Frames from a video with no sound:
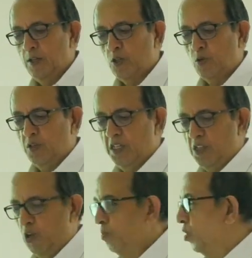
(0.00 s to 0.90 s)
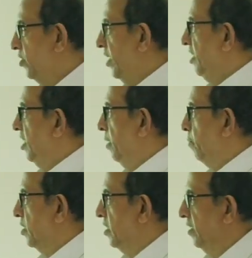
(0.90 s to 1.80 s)
So there is almost
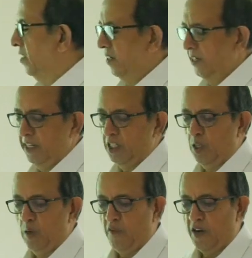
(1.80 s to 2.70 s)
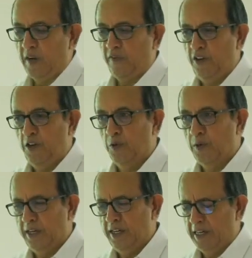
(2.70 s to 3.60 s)
90% reduction of heart failure,
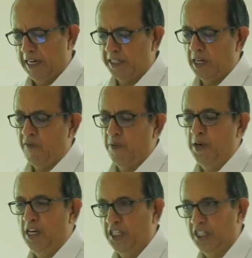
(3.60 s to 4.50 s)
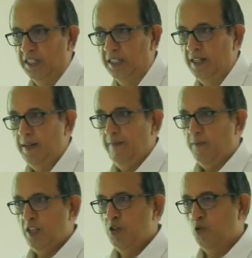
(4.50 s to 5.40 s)
atrial fibrillation
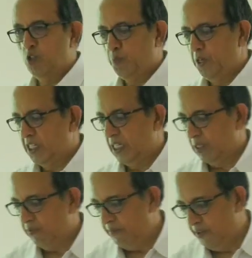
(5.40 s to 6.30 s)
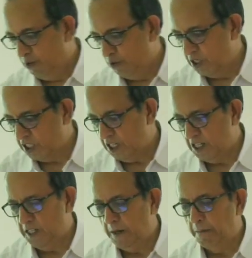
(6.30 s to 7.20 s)
in those patients when we do this
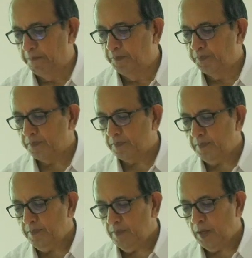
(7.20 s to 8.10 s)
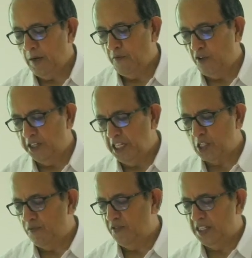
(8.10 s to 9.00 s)
surgery. And for
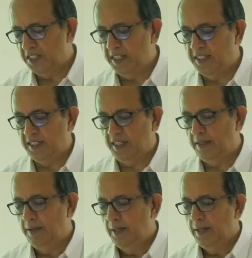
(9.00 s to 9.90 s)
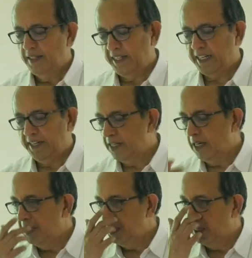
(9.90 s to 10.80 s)
each of these, there is a
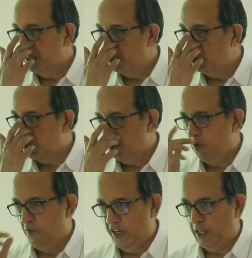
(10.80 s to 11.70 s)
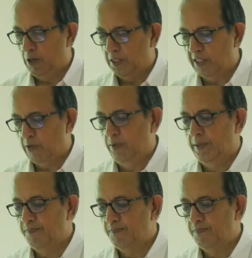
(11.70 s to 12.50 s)
technical reason. It's not about weight loss alone.